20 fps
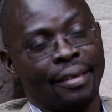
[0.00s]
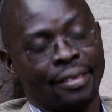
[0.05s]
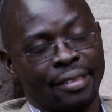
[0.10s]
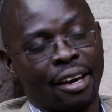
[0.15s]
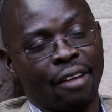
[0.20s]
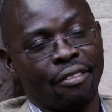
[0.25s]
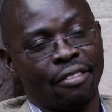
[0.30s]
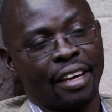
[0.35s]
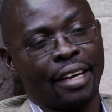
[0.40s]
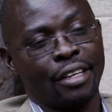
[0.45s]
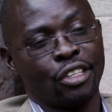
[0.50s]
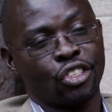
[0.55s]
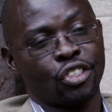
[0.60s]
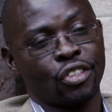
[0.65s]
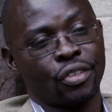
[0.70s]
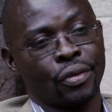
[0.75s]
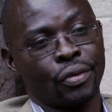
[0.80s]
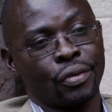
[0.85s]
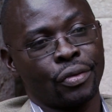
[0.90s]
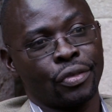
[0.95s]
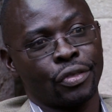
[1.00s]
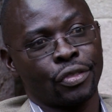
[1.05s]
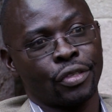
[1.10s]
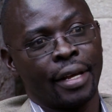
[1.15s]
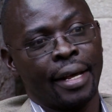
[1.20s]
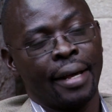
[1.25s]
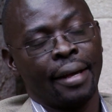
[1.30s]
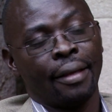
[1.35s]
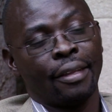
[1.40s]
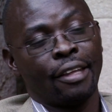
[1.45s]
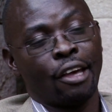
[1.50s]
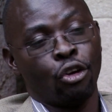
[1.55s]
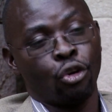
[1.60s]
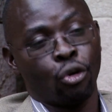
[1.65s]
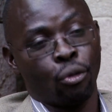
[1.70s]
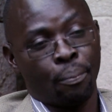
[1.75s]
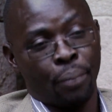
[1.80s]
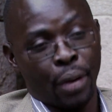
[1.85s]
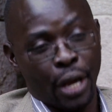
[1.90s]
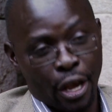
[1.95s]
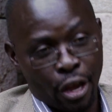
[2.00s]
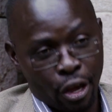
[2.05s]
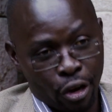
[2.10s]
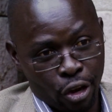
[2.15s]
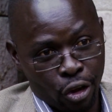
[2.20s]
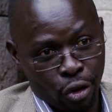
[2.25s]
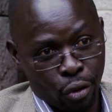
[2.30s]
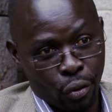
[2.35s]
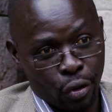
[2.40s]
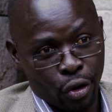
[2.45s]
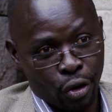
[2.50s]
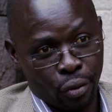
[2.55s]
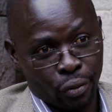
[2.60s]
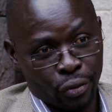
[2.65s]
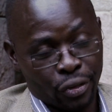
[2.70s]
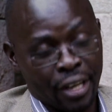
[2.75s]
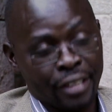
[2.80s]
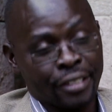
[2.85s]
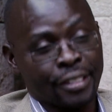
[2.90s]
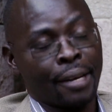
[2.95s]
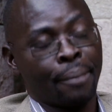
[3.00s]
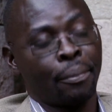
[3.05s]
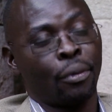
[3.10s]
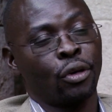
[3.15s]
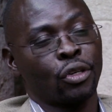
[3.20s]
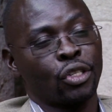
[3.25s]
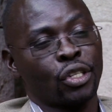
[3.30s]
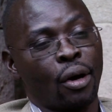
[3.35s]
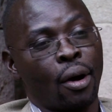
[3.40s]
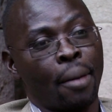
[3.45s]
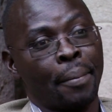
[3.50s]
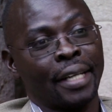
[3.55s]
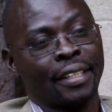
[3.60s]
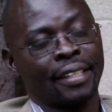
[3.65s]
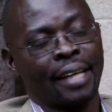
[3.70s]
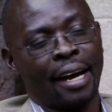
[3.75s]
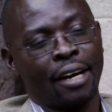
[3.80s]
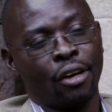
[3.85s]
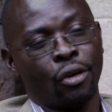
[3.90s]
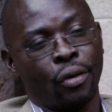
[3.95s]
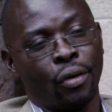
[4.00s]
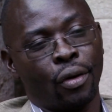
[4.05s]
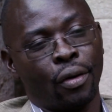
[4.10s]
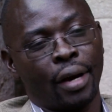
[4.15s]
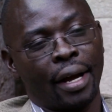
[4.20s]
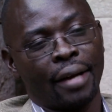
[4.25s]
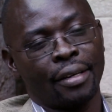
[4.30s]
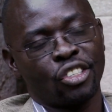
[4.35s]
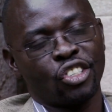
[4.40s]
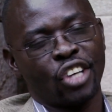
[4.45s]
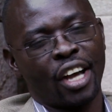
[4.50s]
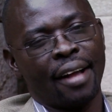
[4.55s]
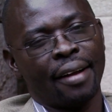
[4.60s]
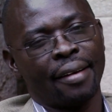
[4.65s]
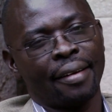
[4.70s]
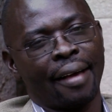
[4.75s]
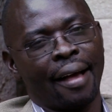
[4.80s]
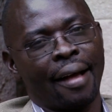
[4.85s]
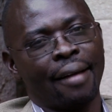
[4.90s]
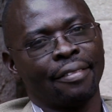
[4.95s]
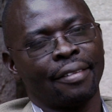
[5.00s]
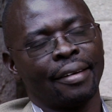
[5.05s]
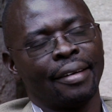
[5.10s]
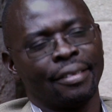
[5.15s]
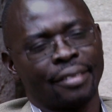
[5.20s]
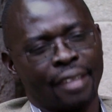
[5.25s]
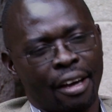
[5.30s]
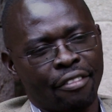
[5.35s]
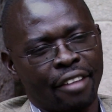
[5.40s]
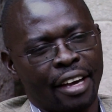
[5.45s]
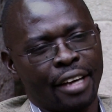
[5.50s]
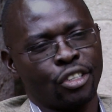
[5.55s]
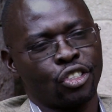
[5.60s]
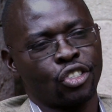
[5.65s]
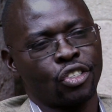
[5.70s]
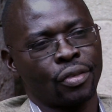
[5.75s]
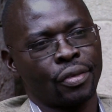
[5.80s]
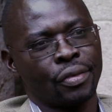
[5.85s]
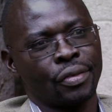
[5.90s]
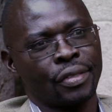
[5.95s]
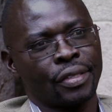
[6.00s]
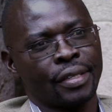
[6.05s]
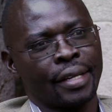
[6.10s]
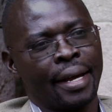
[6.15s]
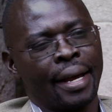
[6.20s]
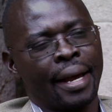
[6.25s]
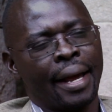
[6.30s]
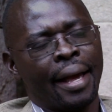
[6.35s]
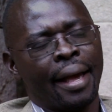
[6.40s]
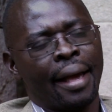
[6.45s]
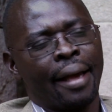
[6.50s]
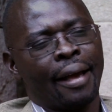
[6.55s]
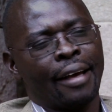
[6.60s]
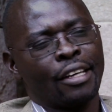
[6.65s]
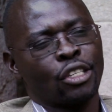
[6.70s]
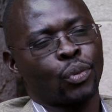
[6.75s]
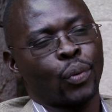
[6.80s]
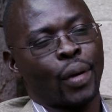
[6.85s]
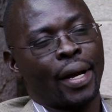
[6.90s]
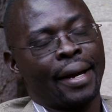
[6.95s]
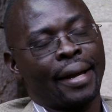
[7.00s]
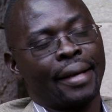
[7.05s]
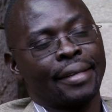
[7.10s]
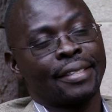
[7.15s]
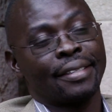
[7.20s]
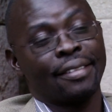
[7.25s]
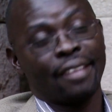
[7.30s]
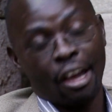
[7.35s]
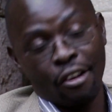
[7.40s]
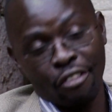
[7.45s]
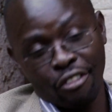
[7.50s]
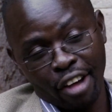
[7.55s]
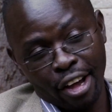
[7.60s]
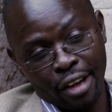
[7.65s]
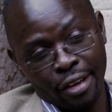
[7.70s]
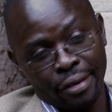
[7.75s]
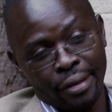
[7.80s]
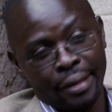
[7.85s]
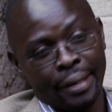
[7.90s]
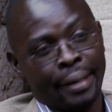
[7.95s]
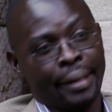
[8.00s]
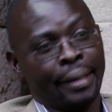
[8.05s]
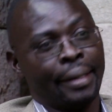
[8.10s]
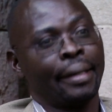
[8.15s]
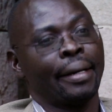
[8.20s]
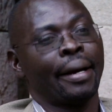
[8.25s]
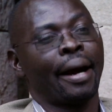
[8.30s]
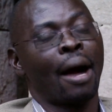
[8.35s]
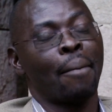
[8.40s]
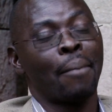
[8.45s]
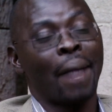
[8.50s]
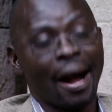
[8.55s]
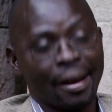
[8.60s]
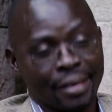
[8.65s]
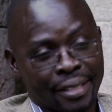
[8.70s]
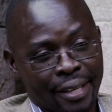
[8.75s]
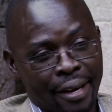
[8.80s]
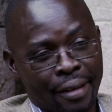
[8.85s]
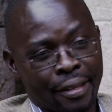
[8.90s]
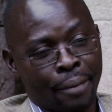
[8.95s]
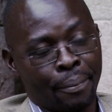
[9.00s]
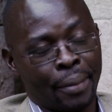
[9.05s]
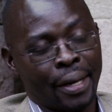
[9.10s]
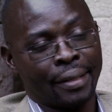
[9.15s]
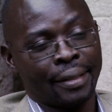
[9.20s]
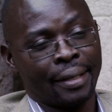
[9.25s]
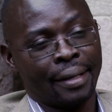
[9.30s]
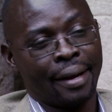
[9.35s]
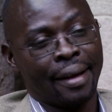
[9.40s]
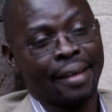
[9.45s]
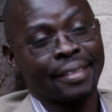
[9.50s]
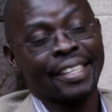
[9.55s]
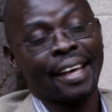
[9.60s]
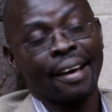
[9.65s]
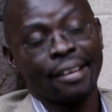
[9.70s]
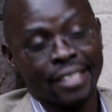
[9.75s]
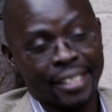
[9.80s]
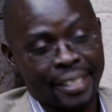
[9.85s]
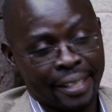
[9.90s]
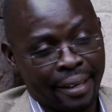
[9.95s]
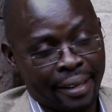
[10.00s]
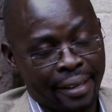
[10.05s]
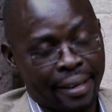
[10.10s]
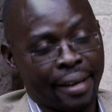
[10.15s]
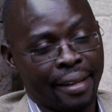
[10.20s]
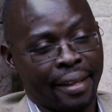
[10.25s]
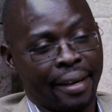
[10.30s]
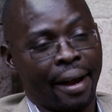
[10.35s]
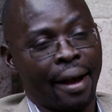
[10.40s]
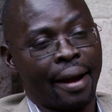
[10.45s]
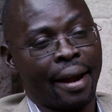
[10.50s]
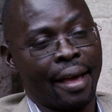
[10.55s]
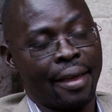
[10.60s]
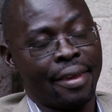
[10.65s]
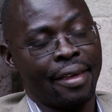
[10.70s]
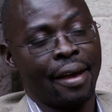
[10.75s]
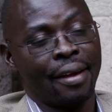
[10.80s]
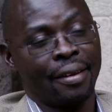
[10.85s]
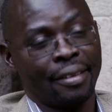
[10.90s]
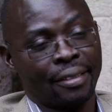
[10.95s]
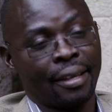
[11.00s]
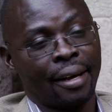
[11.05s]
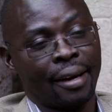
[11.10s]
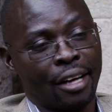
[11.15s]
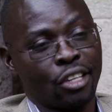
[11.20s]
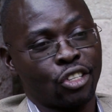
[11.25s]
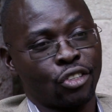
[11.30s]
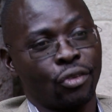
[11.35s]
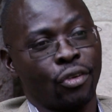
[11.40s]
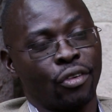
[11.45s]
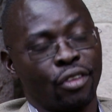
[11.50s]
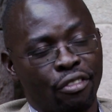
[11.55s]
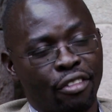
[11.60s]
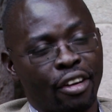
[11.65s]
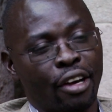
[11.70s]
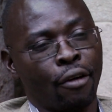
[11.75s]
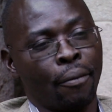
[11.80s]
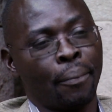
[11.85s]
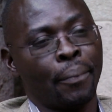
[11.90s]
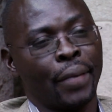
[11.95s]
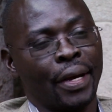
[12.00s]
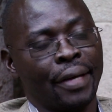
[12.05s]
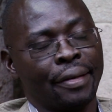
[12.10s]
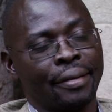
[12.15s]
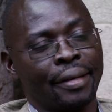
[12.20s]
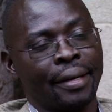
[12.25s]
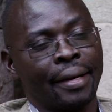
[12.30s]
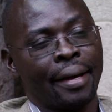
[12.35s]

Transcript: interventions, the European Union that supports our maternal and child health interventions, as well as DFID, amongst other partners, and CIDA, the Canadian International Development,